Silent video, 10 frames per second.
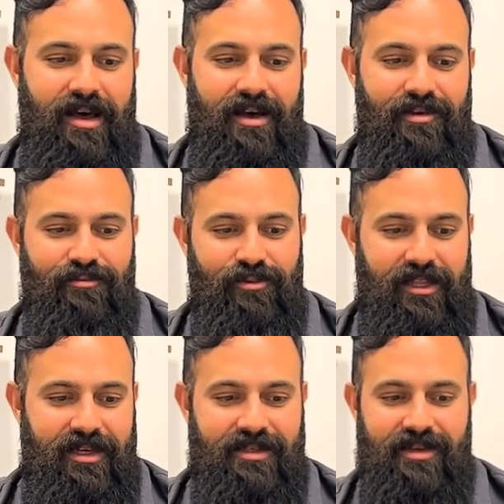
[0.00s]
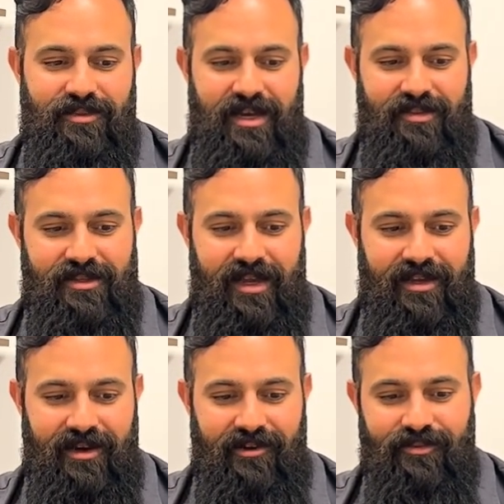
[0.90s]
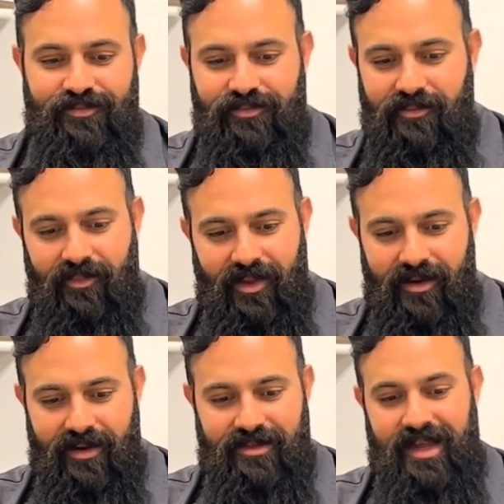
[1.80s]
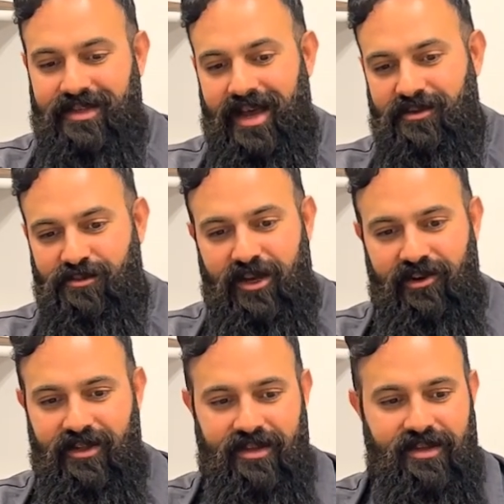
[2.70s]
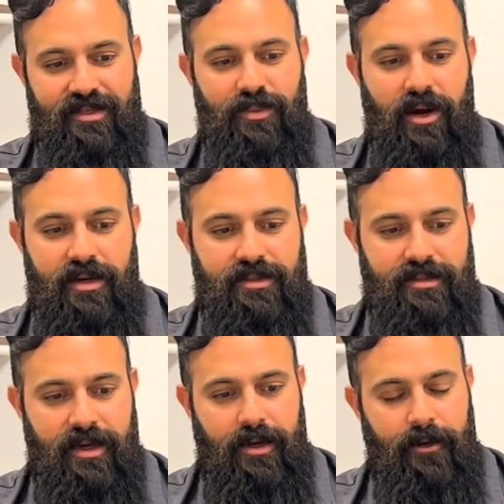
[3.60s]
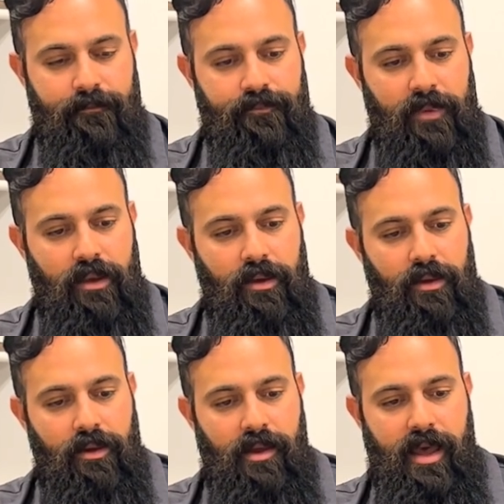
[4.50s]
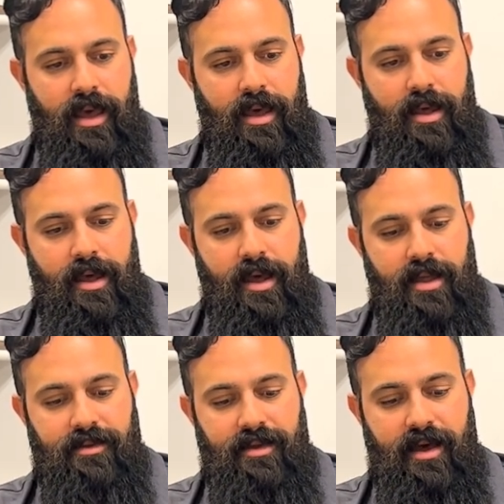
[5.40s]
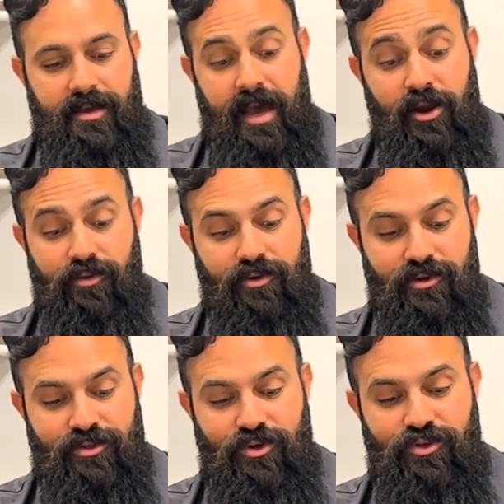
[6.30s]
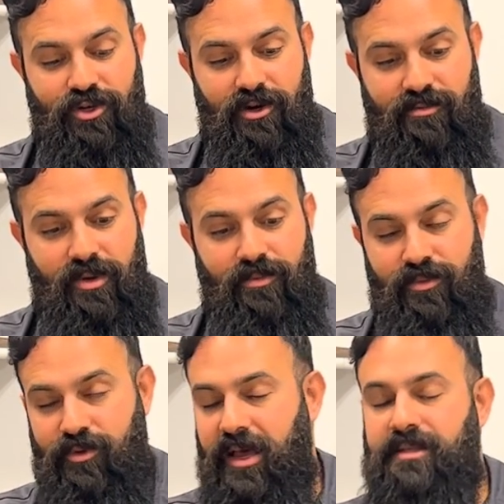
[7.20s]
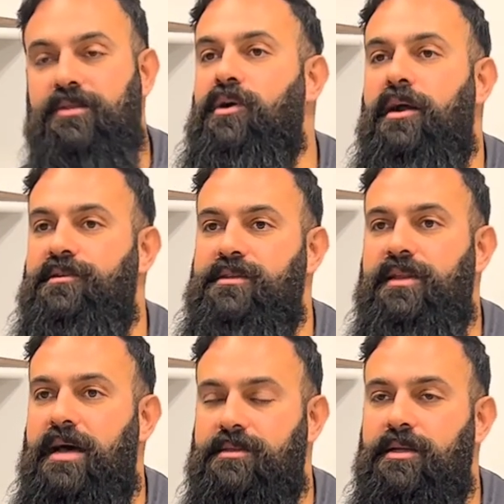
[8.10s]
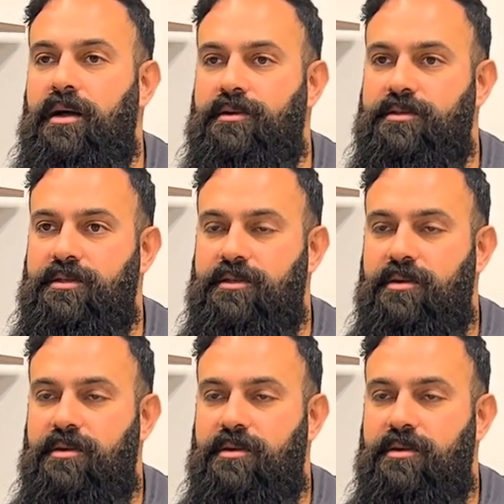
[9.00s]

uh, really, sometimes like you know, uh, ten times bigger than these parts. Um, yeah. And uh, yeah, no, those those are gets into hundreds of thousand dollars in